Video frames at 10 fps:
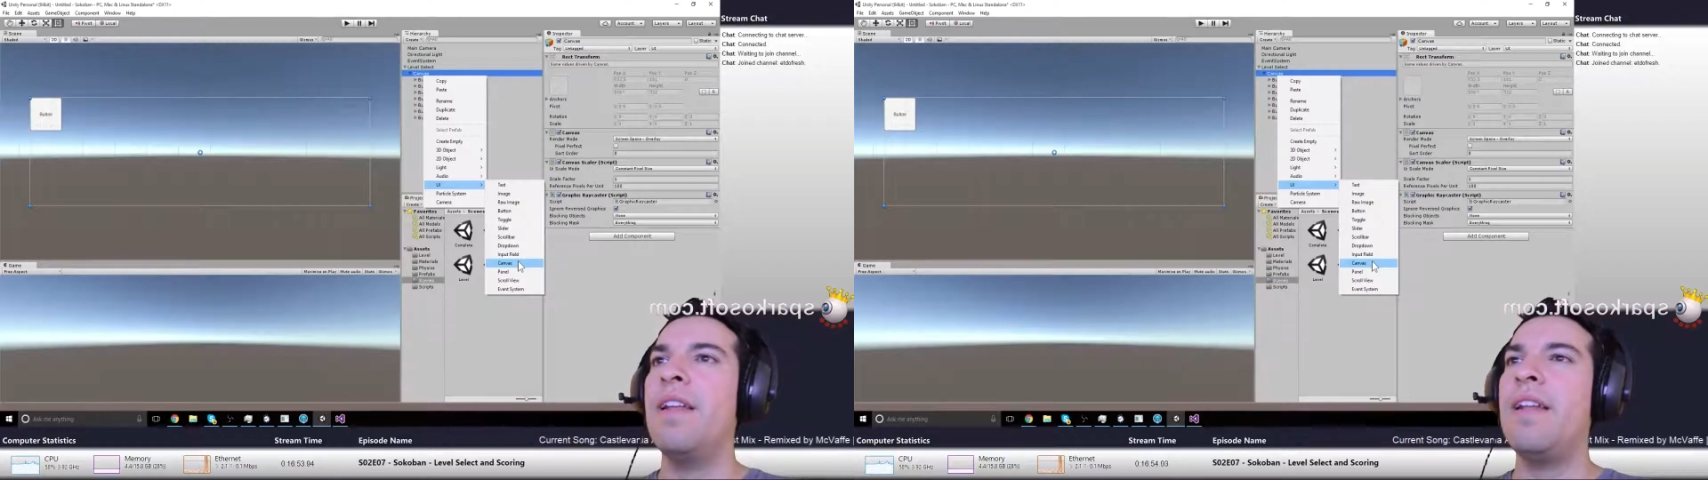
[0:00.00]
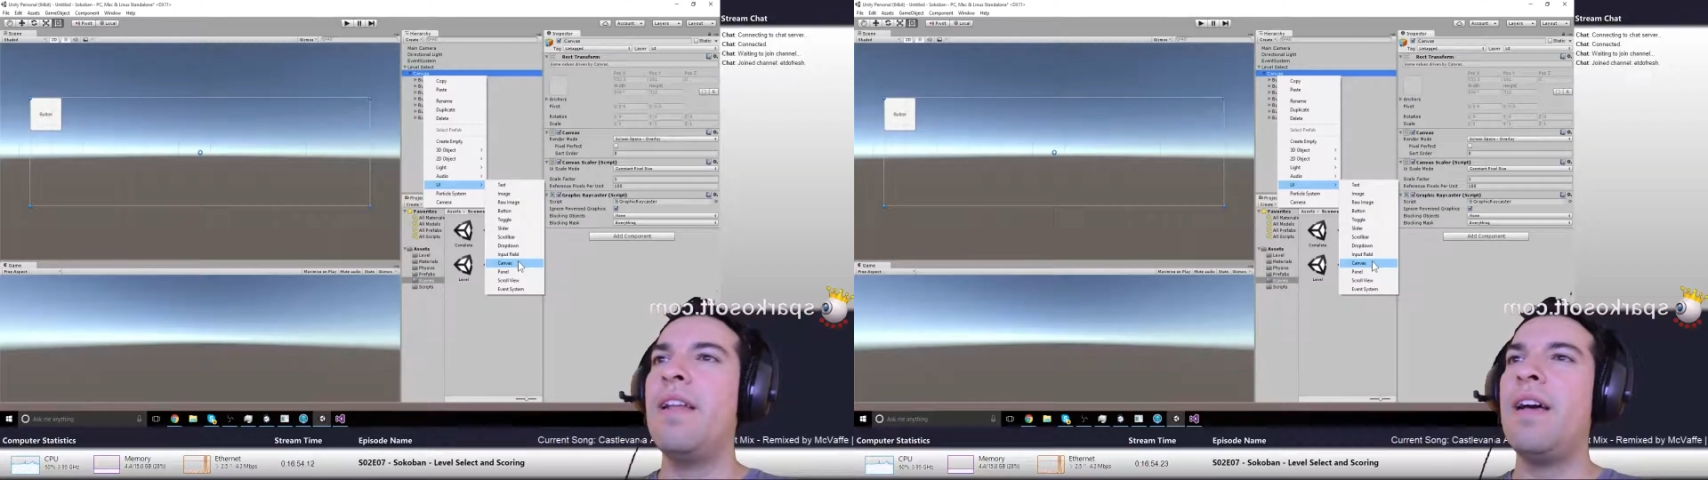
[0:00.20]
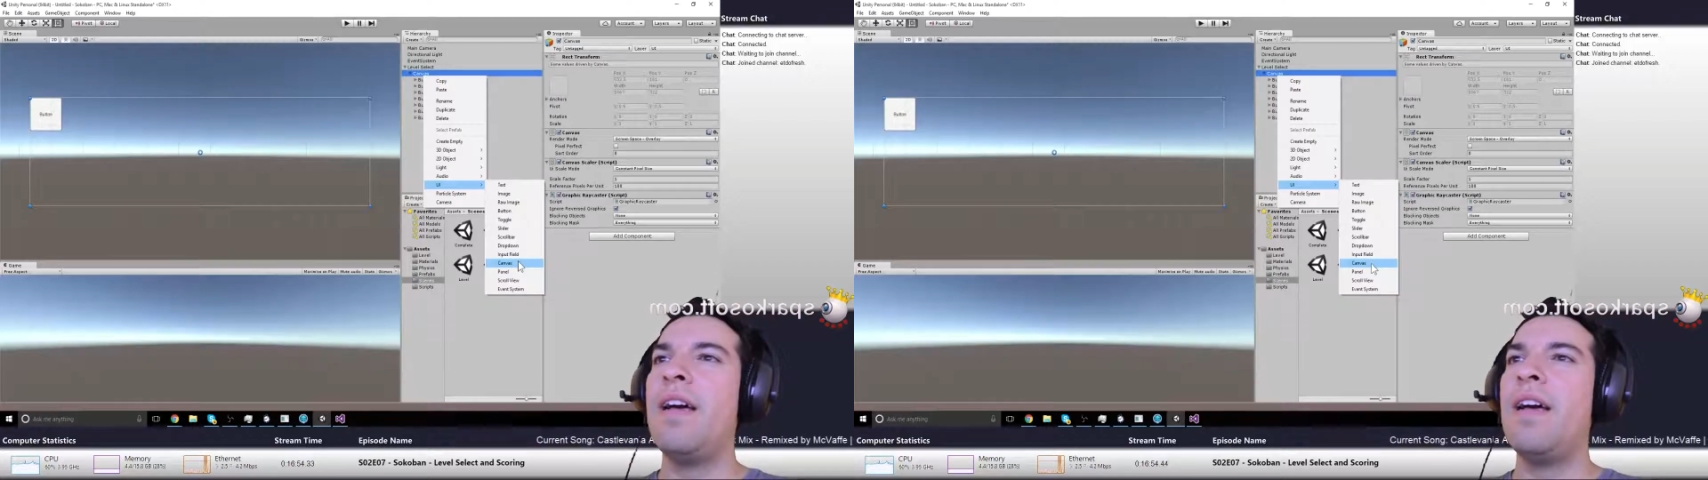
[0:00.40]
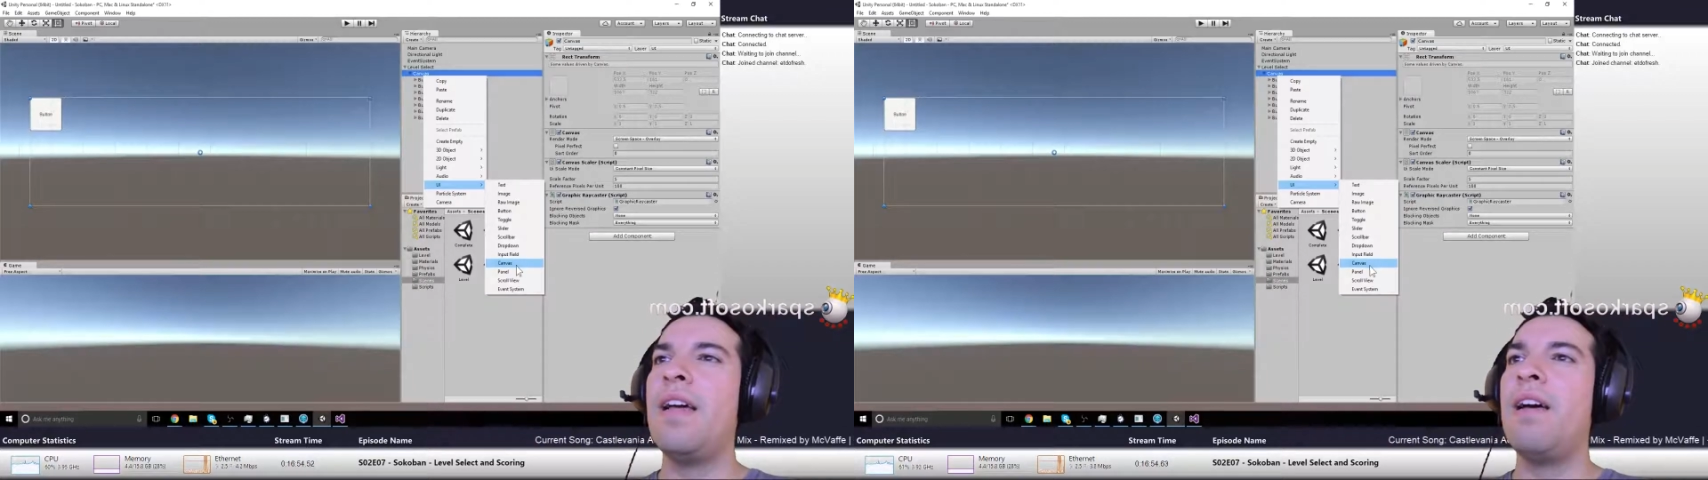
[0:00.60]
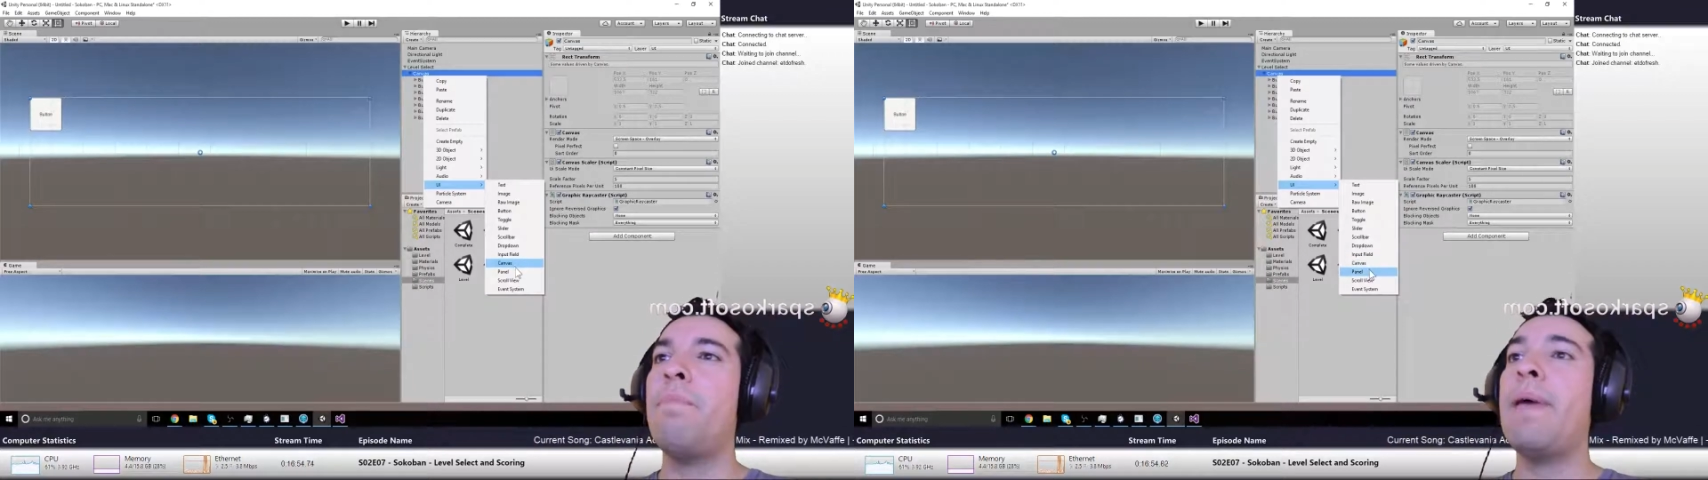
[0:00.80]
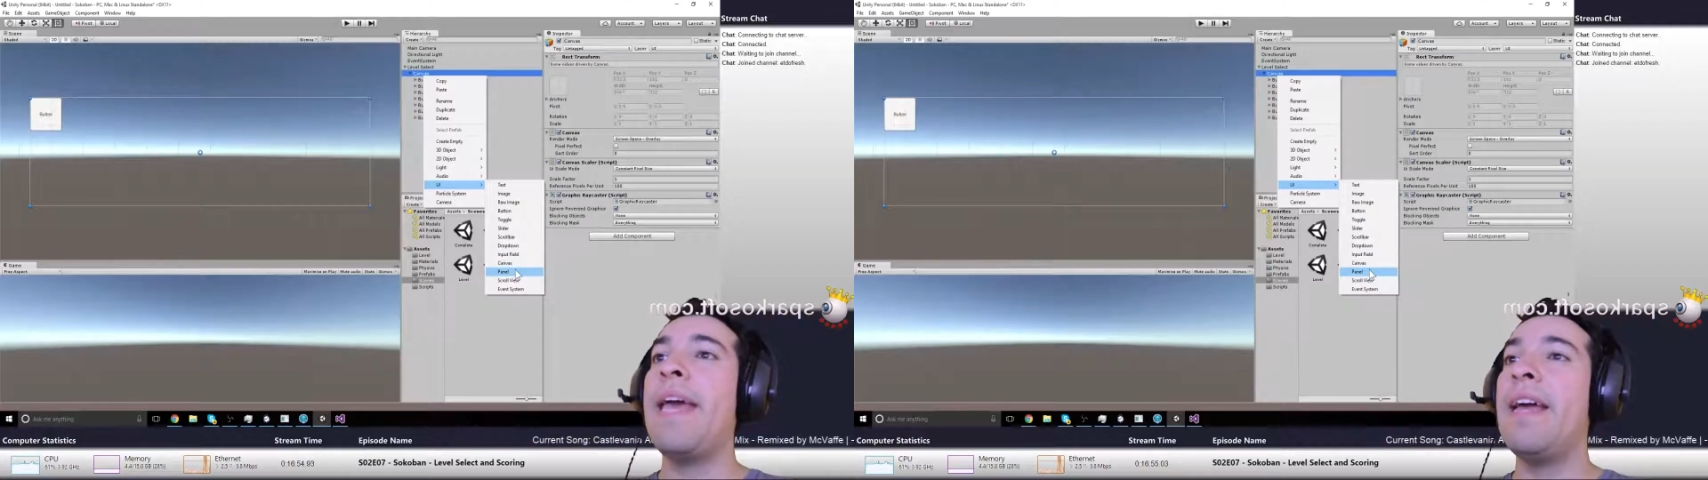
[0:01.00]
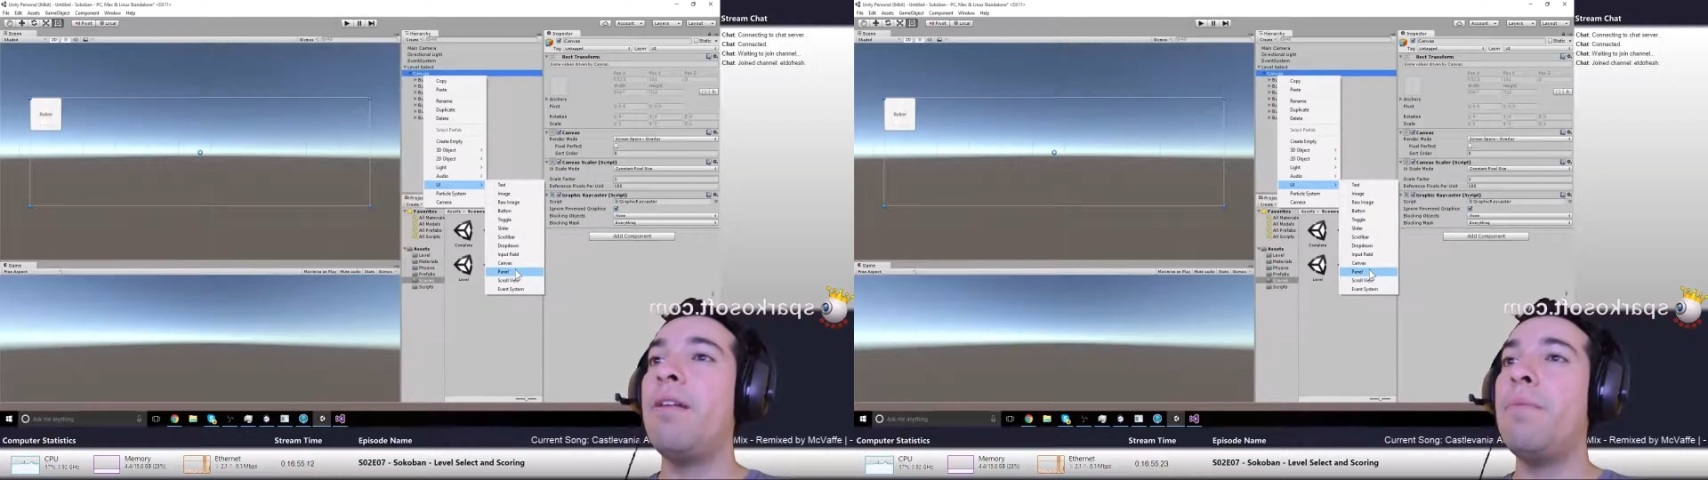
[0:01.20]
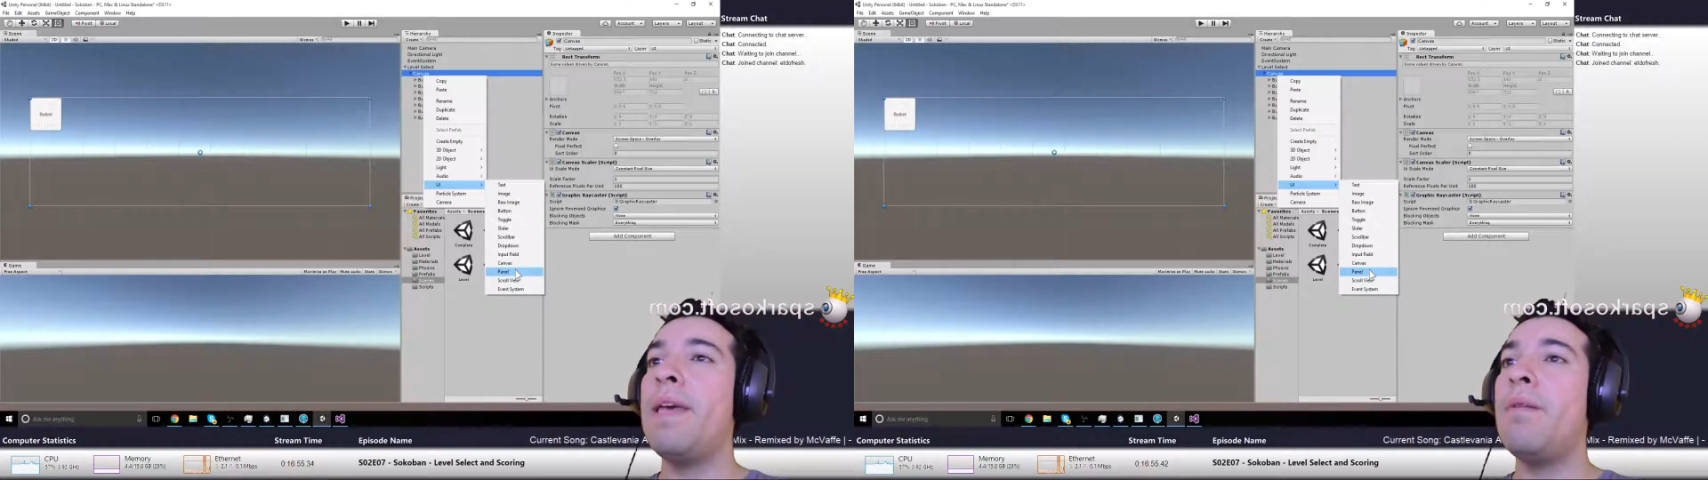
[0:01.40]
not a
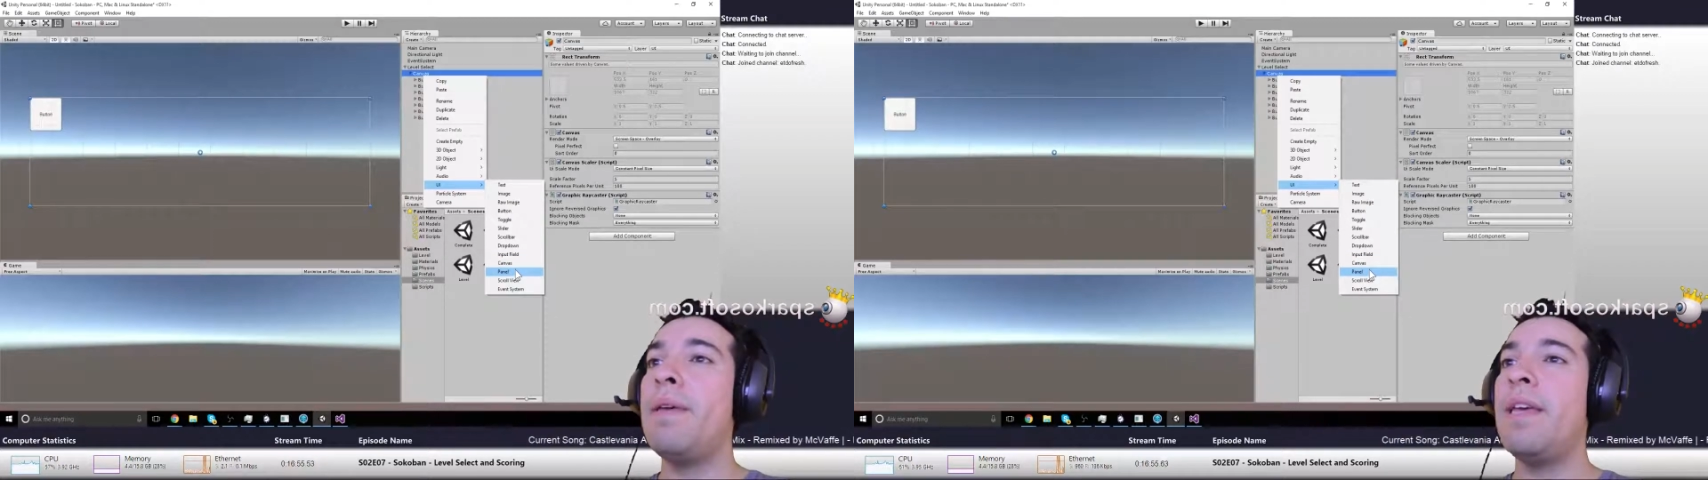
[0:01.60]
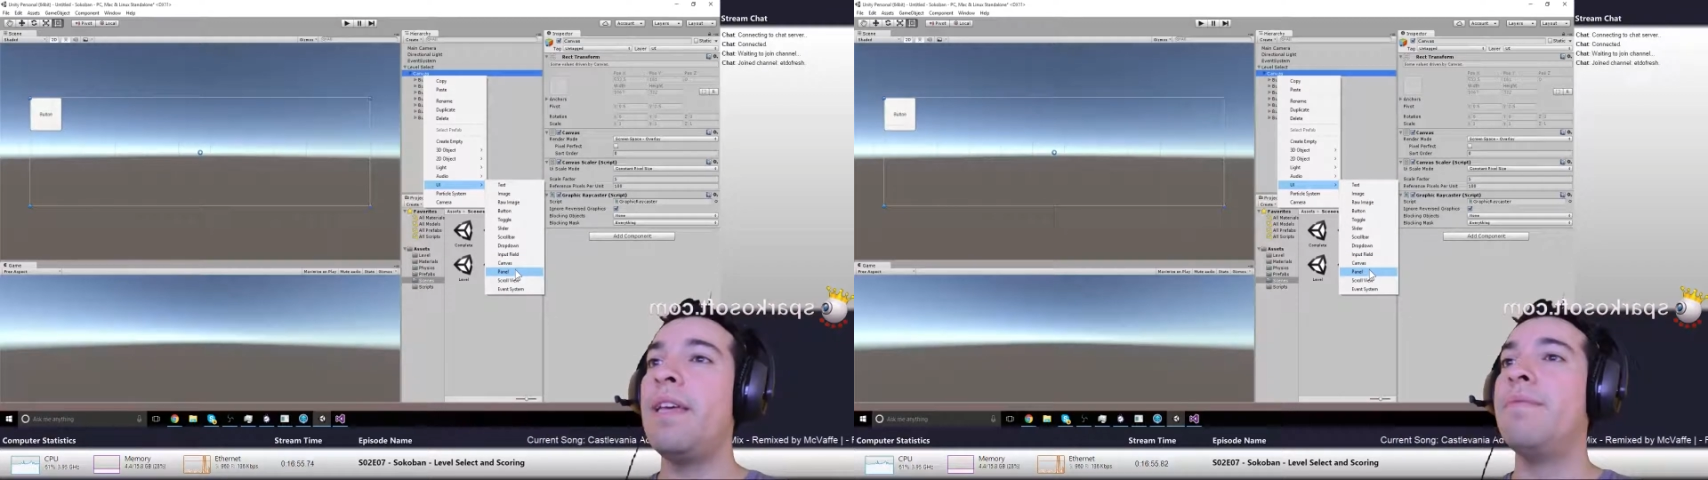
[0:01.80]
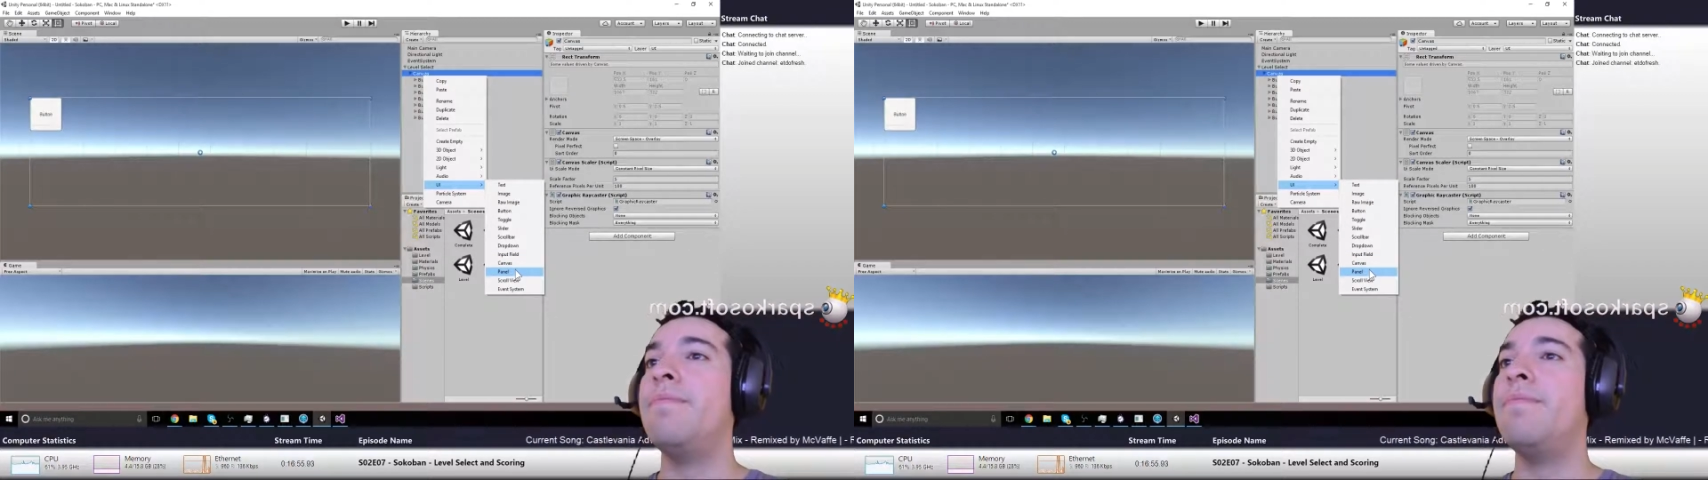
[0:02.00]
panel maybe?